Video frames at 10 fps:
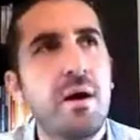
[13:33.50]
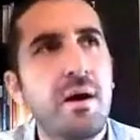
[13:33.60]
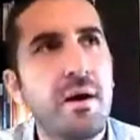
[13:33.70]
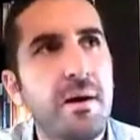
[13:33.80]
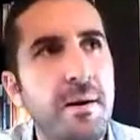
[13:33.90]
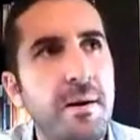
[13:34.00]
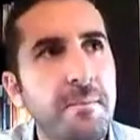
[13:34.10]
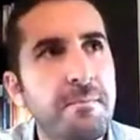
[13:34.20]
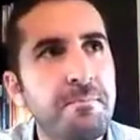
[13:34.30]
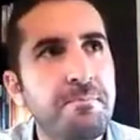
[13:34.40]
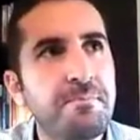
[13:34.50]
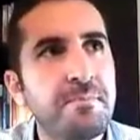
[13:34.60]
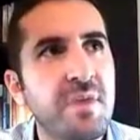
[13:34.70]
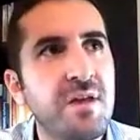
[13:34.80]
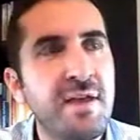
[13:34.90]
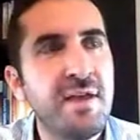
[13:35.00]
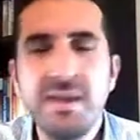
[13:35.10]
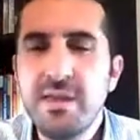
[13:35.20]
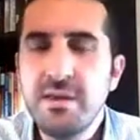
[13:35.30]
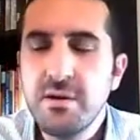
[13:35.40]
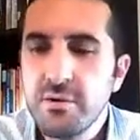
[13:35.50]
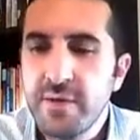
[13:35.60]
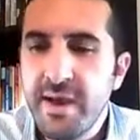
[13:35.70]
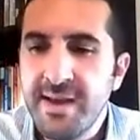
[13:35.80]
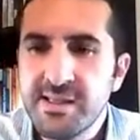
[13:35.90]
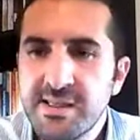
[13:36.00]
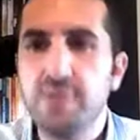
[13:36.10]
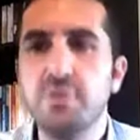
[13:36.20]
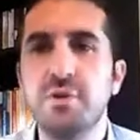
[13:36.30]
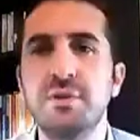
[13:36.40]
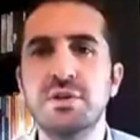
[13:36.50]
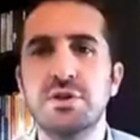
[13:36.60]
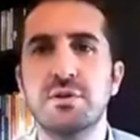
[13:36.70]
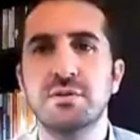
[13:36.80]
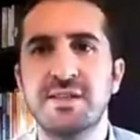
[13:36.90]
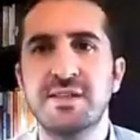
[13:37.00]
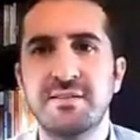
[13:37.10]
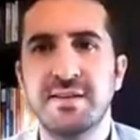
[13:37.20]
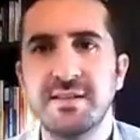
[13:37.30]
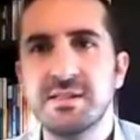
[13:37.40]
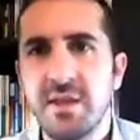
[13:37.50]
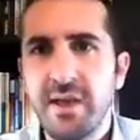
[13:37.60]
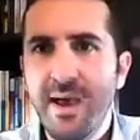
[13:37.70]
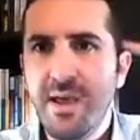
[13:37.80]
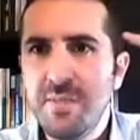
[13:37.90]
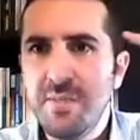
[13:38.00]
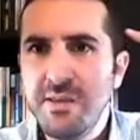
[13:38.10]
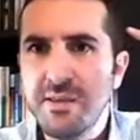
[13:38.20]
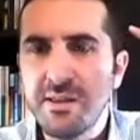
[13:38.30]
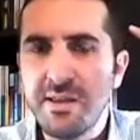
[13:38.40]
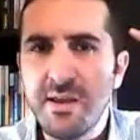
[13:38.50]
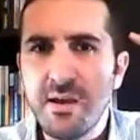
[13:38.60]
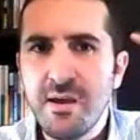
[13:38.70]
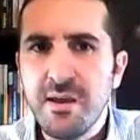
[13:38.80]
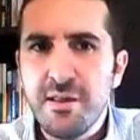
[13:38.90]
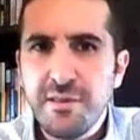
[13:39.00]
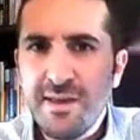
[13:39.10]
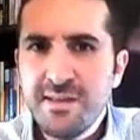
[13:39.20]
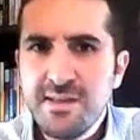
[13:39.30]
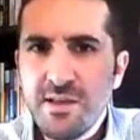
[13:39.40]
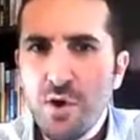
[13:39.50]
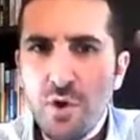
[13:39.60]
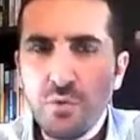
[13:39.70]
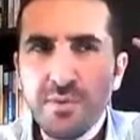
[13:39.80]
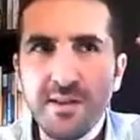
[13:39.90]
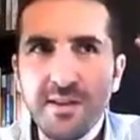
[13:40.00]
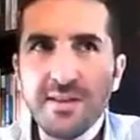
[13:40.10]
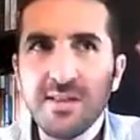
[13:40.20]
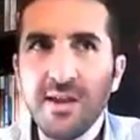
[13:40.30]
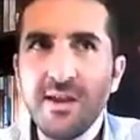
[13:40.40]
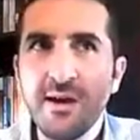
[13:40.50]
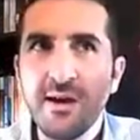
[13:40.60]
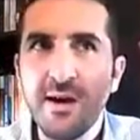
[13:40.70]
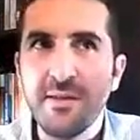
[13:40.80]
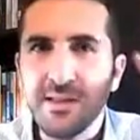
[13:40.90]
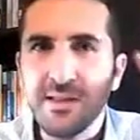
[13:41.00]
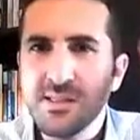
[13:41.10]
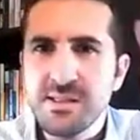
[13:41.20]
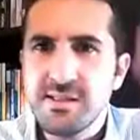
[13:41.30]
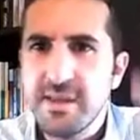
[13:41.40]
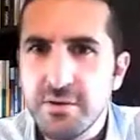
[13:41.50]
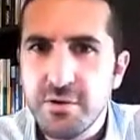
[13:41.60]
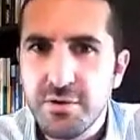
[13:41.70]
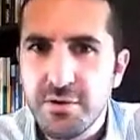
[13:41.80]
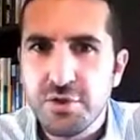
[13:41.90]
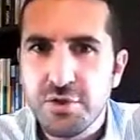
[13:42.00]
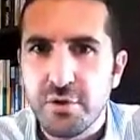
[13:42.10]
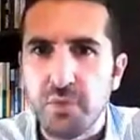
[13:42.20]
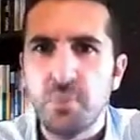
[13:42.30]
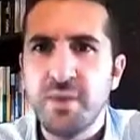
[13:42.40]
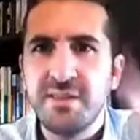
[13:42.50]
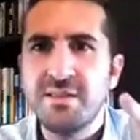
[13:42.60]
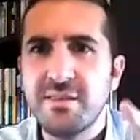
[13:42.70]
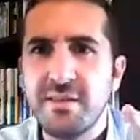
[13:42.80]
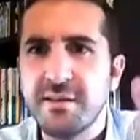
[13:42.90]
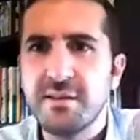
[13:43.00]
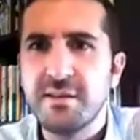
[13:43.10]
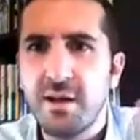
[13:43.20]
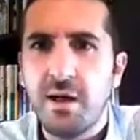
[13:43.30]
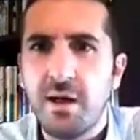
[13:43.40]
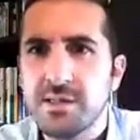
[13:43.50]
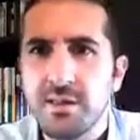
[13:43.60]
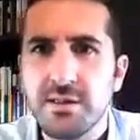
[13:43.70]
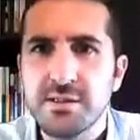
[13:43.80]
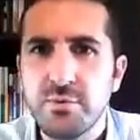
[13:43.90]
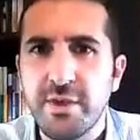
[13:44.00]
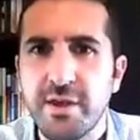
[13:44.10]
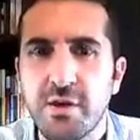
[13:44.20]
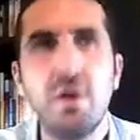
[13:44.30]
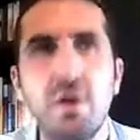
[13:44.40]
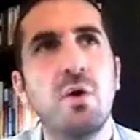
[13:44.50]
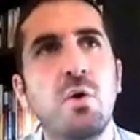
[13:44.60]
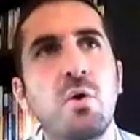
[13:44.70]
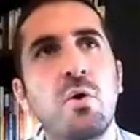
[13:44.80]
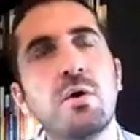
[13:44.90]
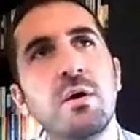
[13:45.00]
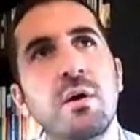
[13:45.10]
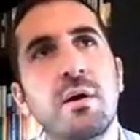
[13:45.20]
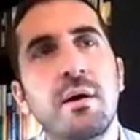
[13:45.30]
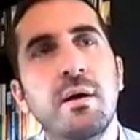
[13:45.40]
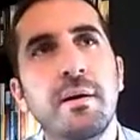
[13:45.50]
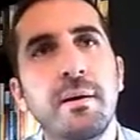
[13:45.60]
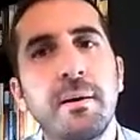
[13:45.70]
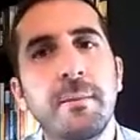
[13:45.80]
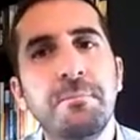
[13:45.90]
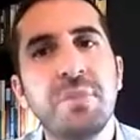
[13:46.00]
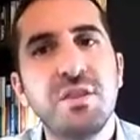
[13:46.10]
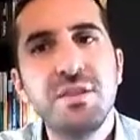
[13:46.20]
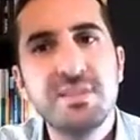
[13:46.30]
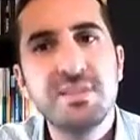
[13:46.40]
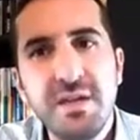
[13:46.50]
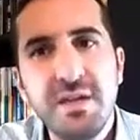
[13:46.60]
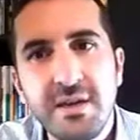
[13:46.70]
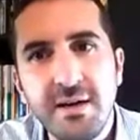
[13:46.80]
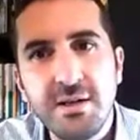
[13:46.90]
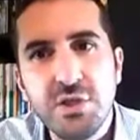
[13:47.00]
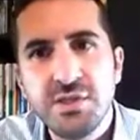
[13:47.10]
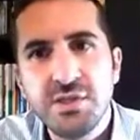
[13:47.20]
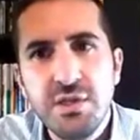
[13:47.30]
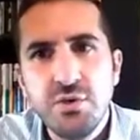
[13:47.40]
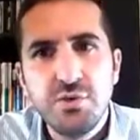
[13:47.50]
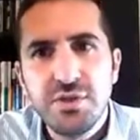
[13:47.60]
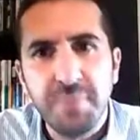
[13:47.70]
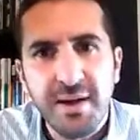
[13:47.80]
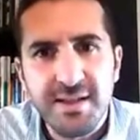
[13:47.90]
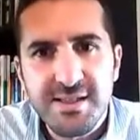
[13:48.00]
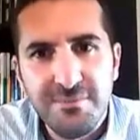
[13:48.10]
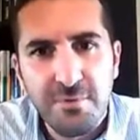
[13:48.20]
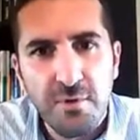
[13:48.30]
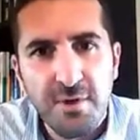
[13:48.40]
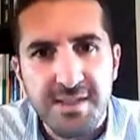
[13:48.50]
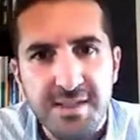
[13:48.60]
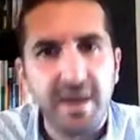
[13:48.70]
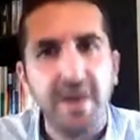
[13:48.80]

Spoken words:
They hear a second conditional sentence and immediately they decode that and they say, aha, that's the second conditional. We did that in class last week. Or this speaker just used the passive voice.